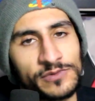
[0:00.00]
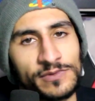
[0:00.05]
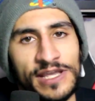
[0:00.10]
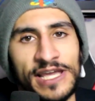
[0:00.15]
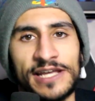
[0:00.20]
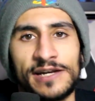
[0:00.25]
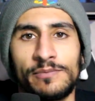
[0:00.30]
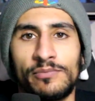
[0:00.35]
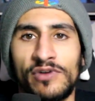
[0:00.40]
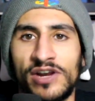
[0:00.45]
We
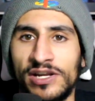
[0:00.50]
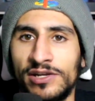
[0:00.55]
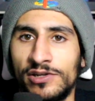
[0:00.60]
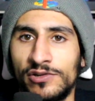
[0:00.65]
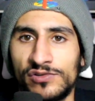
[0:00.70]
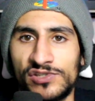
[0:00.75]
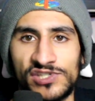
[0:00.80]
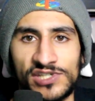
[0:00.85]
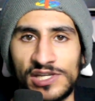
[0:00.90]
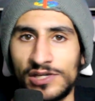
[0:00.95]
had a brand
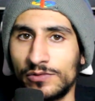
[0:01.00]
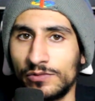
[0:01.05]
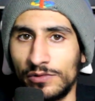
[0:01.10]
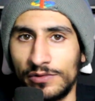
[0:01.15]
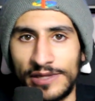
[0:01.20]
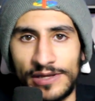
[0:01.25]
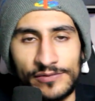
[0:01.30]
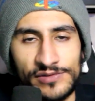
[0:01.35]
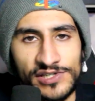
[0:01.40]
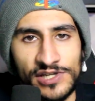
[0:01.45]
new sequel
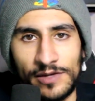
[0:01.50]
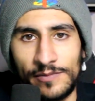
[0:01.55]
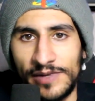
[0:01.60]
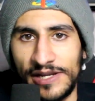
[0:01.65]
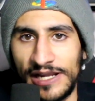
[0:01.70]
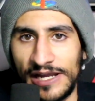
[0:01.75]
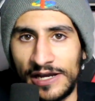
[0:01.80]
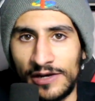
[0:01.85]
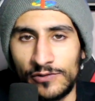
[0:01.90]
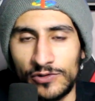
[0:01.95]
that was
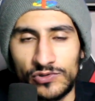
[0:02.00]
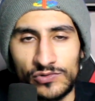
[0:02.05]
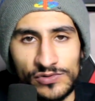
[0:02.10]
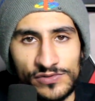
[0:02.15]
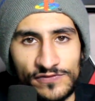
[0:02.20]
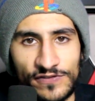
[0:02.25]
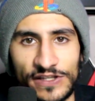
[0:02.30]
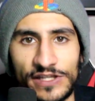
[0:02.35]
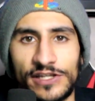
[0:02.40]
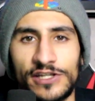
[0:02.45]
coming out, which
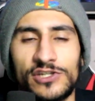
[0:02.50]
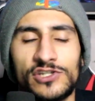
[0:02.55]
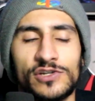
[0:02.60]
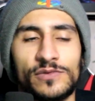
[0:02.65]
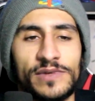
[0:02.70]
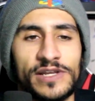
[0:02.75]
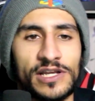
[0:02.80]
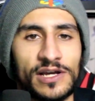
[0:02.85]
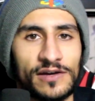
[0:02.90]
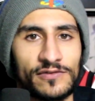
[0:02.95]
was Village, and
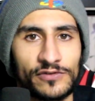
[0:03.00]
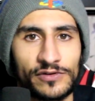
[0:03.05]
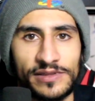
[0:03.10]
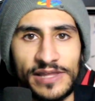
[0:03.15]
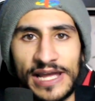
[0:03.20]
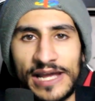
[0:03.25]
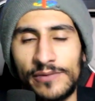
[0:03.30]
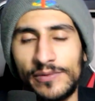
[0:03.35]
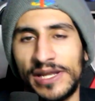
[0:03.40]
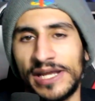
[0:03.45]
we covered
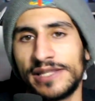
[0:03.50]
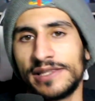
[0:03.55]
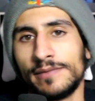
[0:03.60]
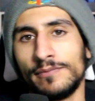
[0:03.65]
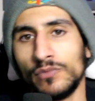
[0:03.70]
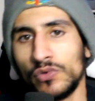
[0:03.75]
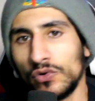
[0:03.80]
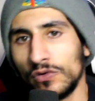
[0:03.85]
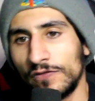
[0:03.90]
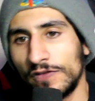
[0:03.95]
that. We had the
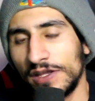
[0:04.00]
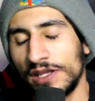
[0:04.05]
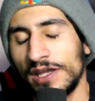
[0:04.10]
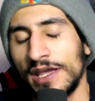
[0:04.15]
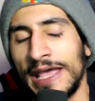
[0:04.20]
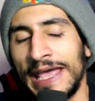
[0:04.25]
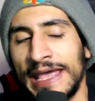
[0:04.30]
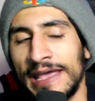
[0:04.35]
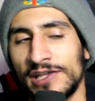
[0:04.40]
movie.